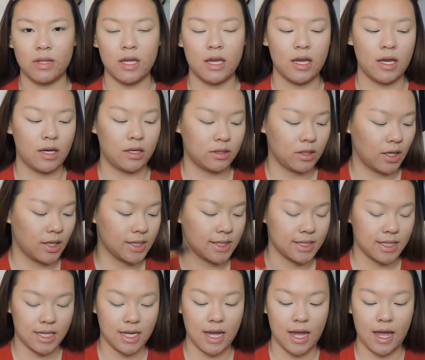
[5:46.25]
the
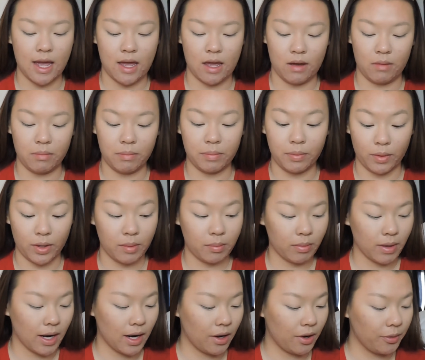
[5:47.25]
Glossier Boy
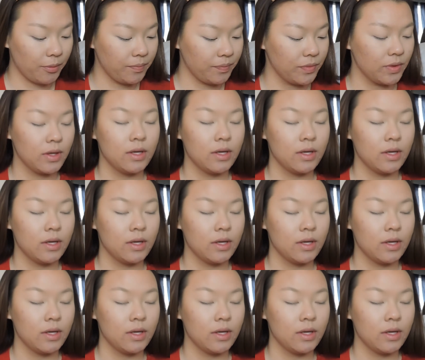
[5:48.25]
Brow.